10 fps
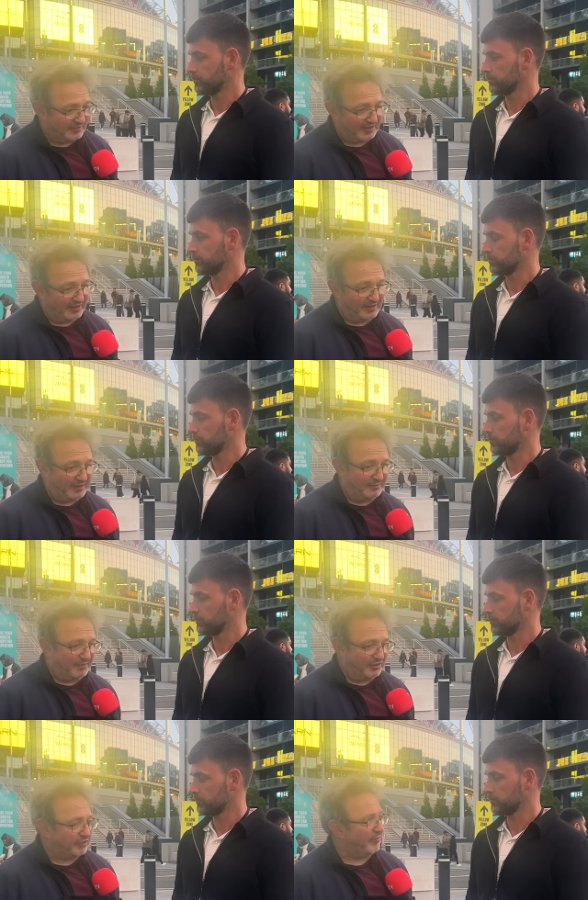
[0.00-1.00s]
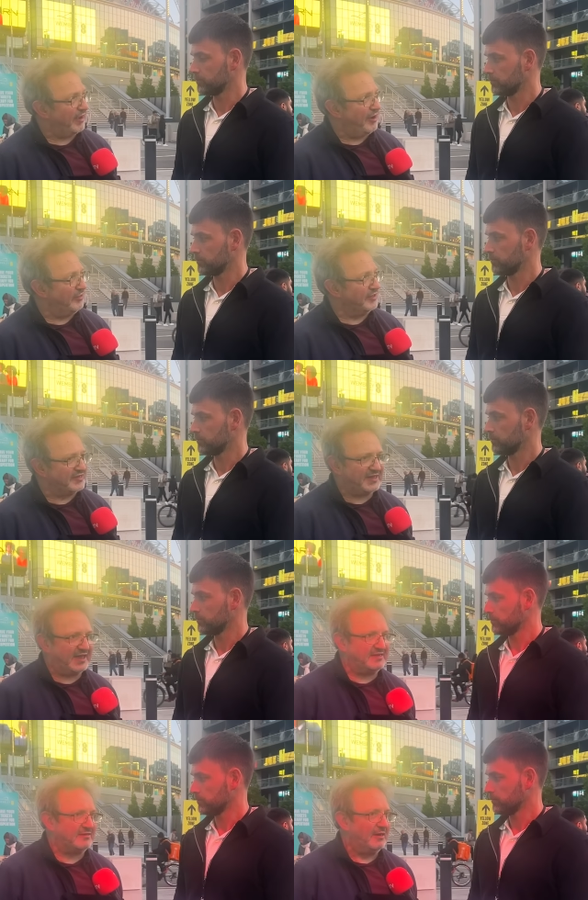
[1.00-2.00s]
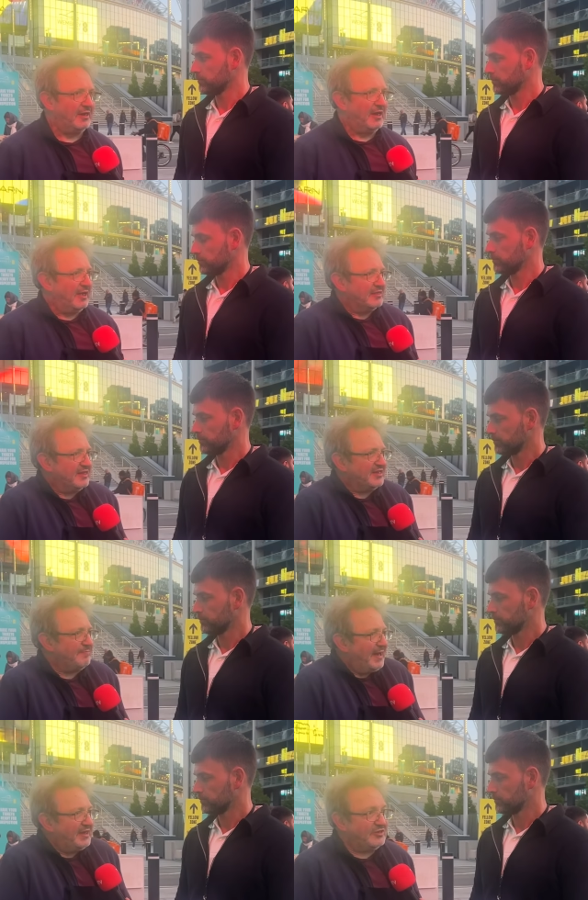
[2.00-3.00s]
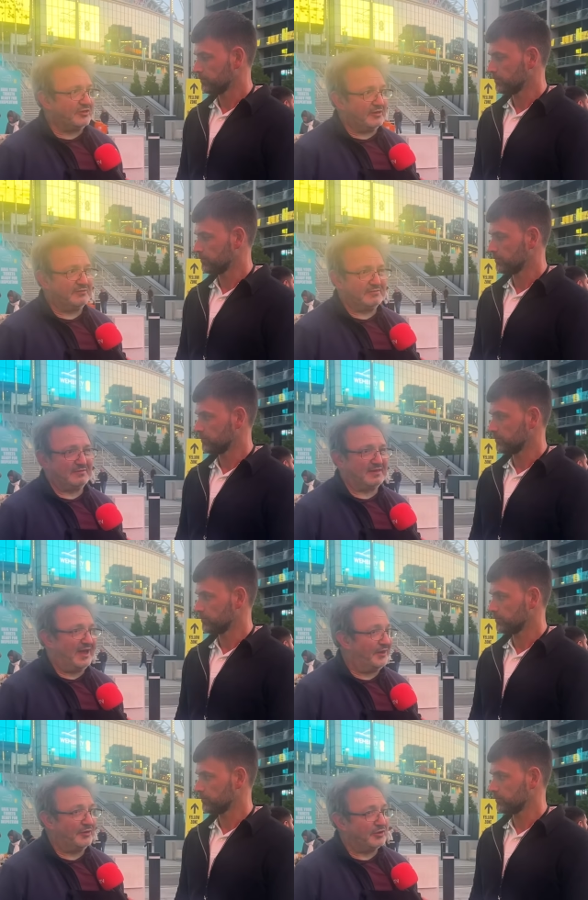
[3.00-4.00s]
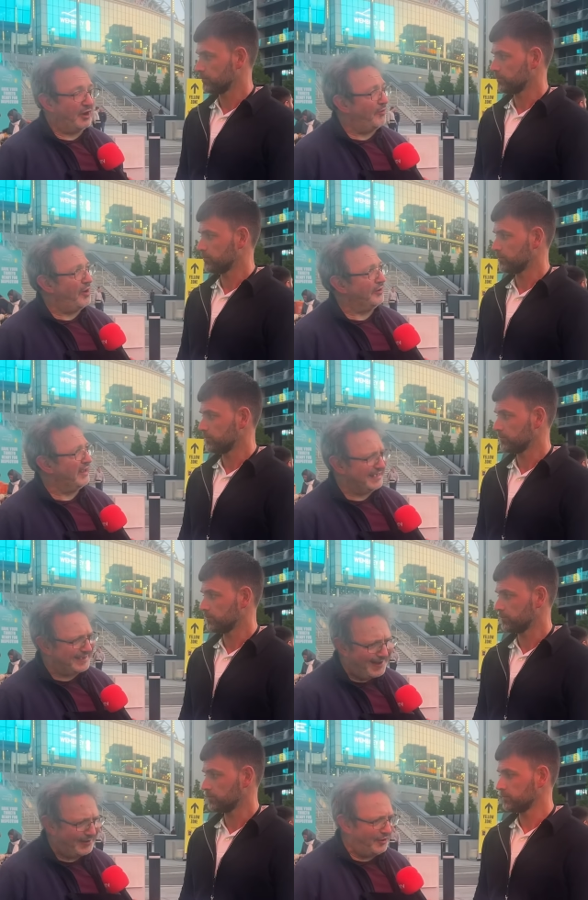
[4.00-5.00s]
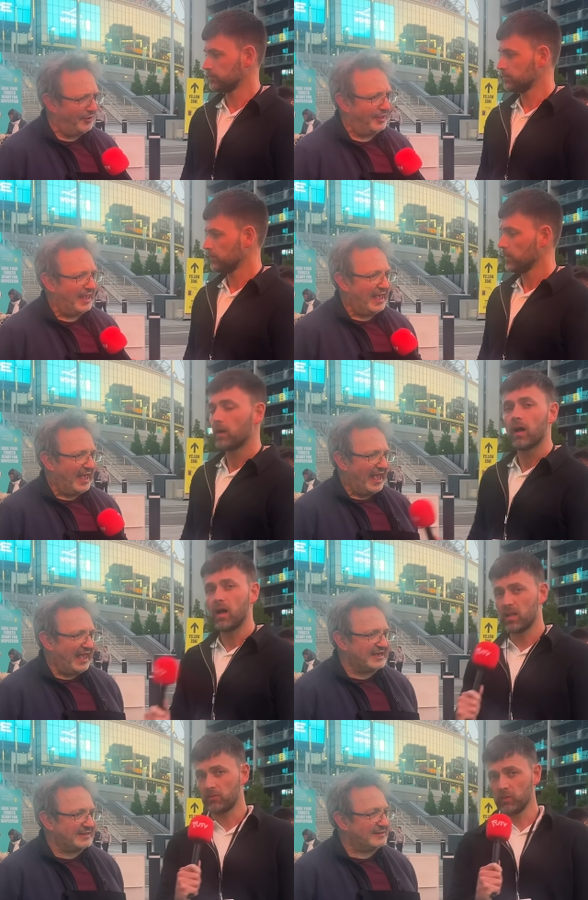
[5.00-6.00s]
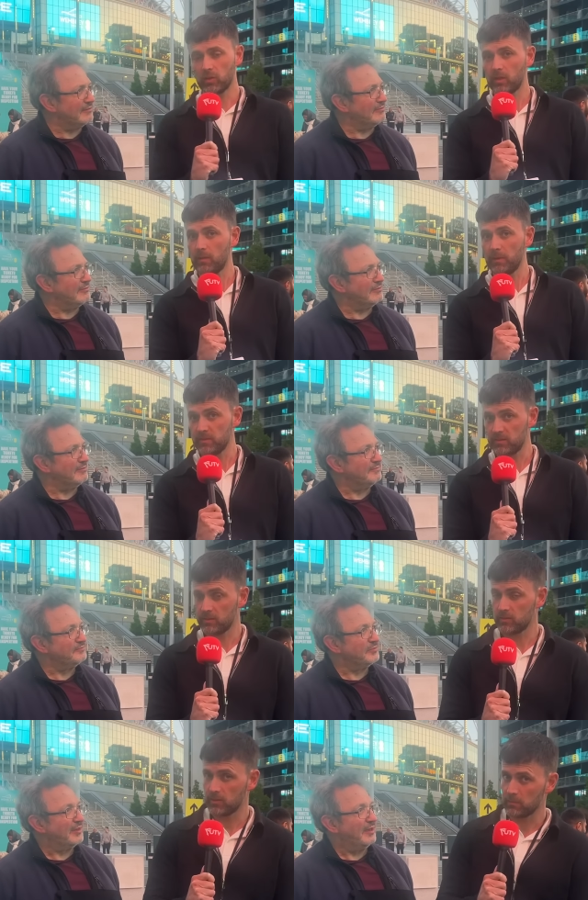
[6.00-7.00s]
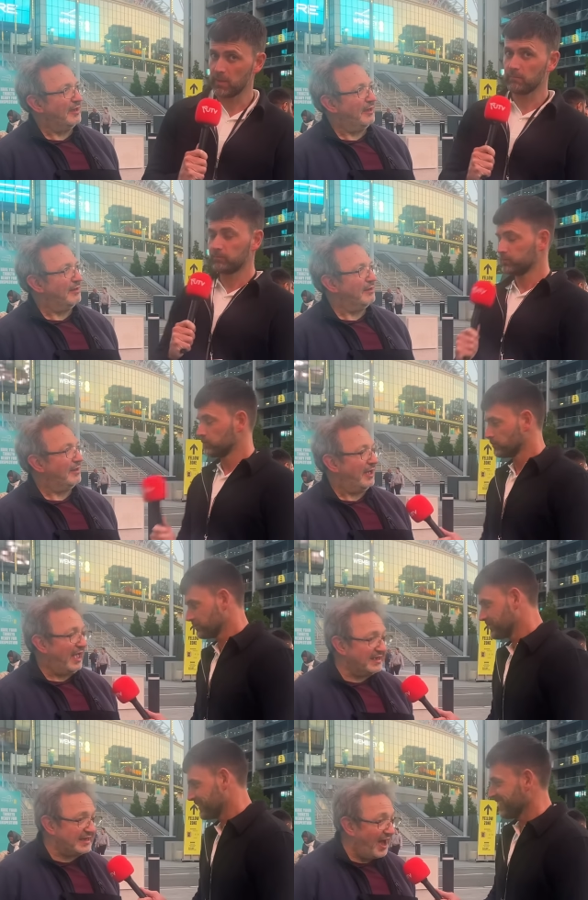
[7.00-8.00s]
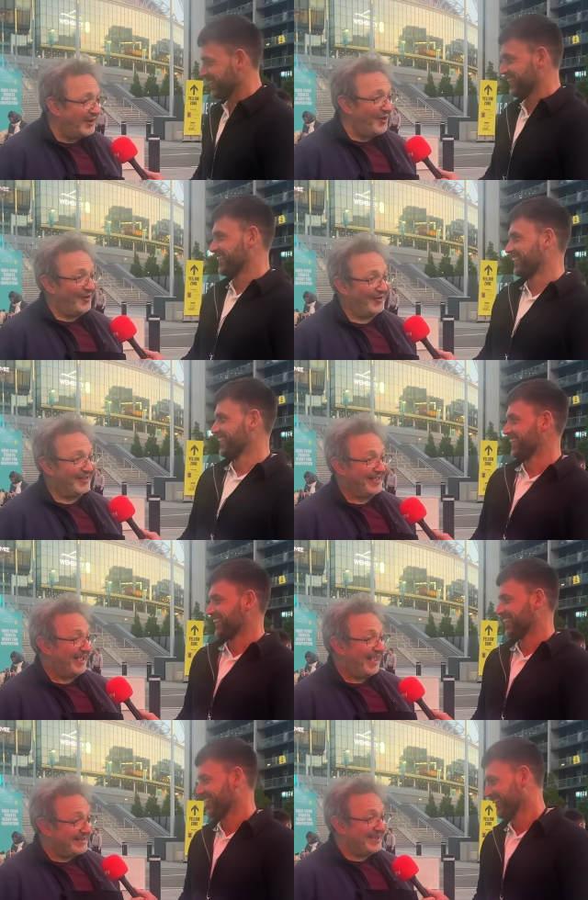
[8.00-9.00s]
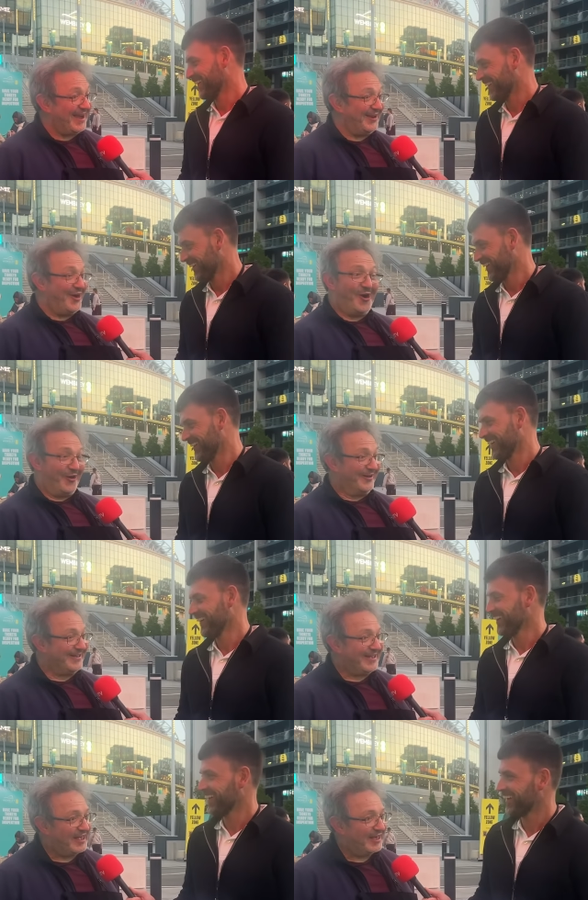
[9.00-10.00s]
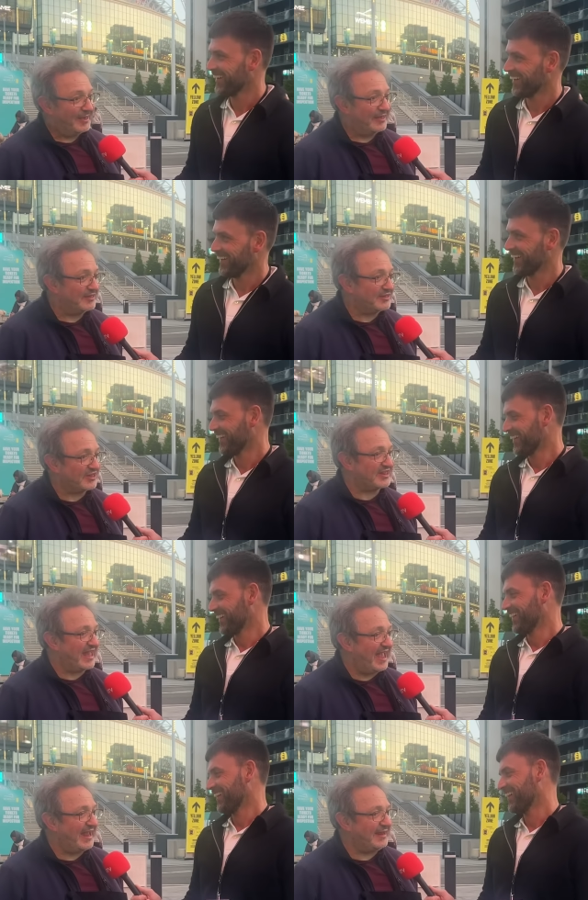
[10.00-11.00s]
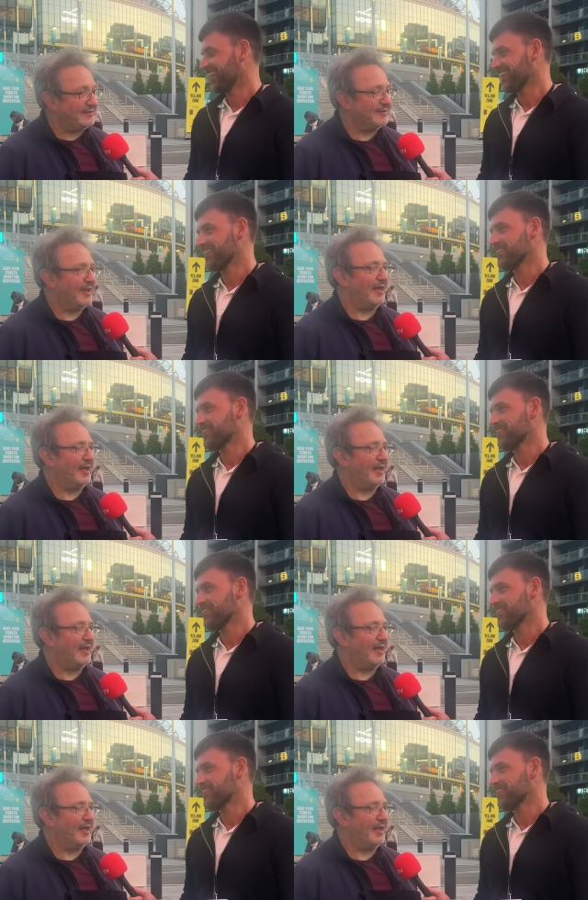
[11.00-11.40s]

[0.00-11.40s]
Speaker 1: uh, at three all and said, "This manager cannot go on. He cannot."
Speaker 2: I'll have a look at that message in a minute.
Speaker 1: It cannot, it cannot sustain